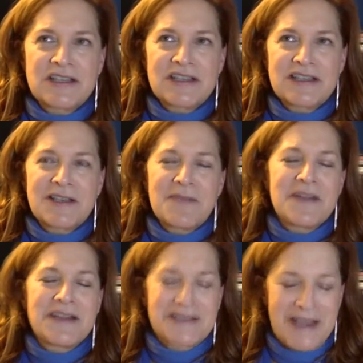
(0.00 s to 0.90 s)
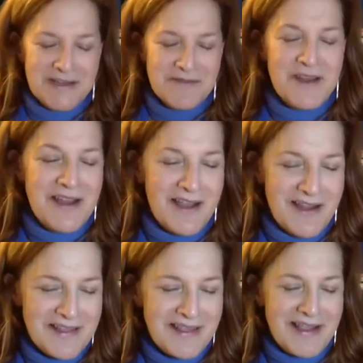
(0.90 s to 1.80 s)
somebody said to me,
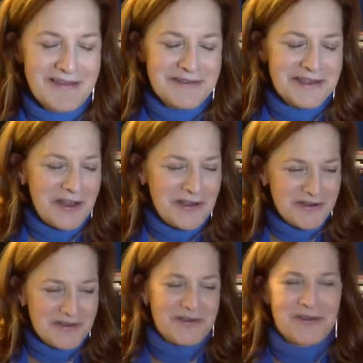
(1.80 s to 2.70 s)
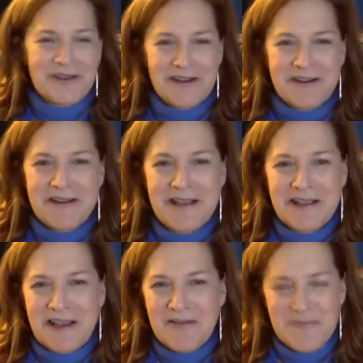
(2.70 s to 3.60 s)
I was telling you this earlier,
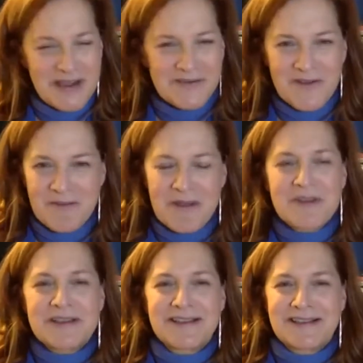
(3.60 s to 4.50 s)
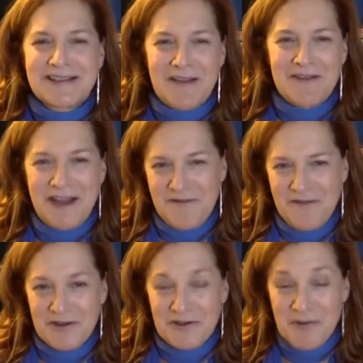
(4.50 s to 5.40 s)
that my best friend, my business is Everyday
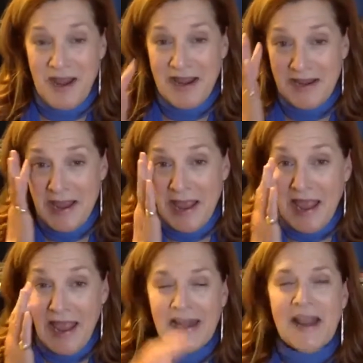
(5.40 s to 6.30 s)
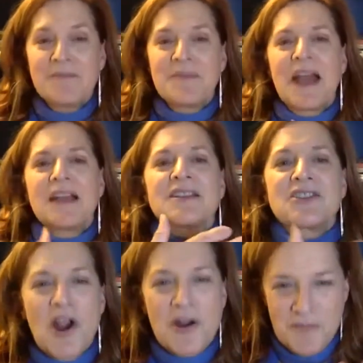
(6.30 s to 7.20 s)
Feng Shui. And I'd
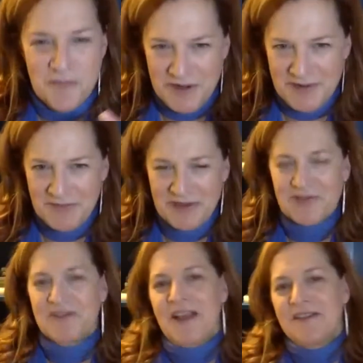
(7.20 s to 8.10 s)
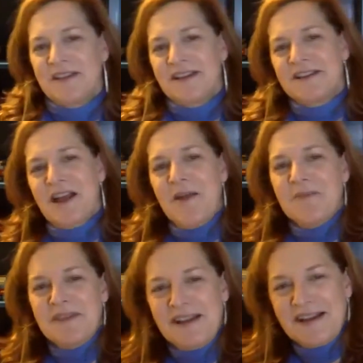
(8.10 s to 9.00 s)
start putting pictures out and then I stop,
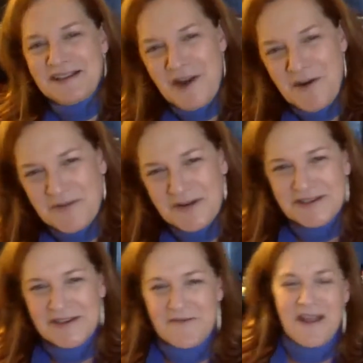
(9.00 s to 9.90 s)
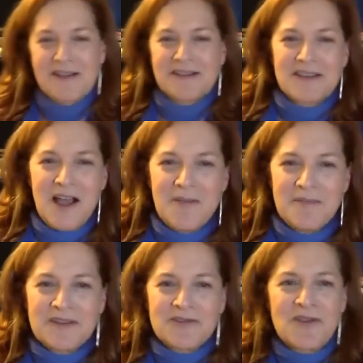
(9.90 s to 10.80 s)
and then I start putting stuff out and stop,
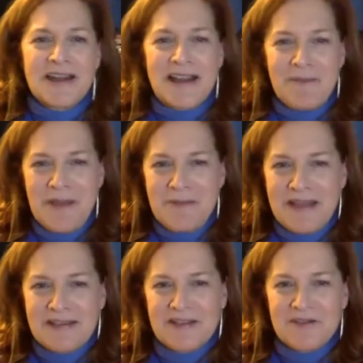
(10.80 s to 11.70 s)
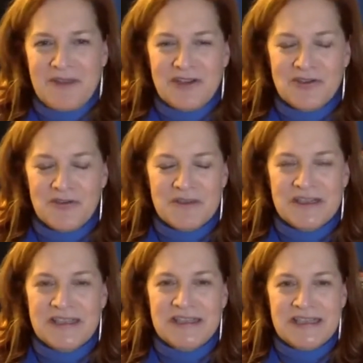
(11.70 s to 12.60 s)
and it's trying to get my message and make sure it was
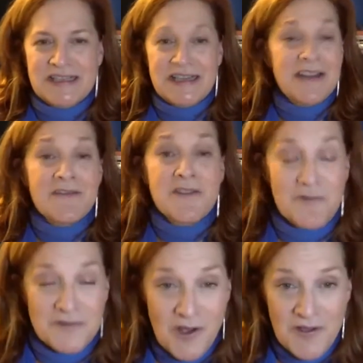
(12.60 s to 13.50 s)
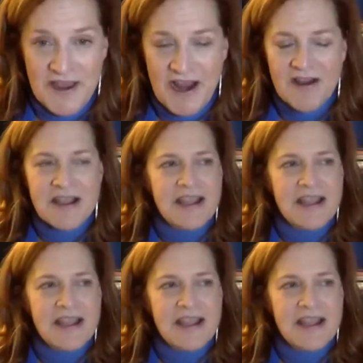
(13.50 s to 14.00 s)
consistent, even though it was all there.